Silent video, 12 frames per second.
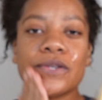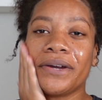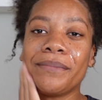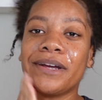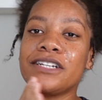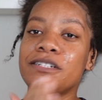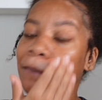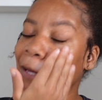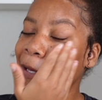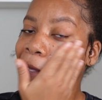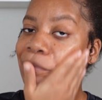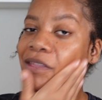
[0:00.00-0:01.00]
pretty much
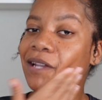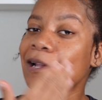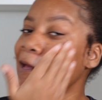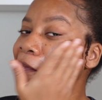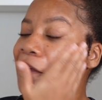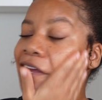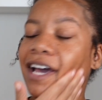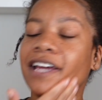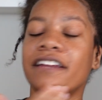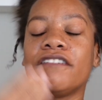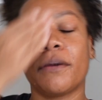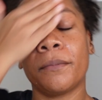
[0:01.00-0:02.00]
pick up the light and
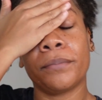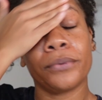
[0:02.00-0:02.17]
kind of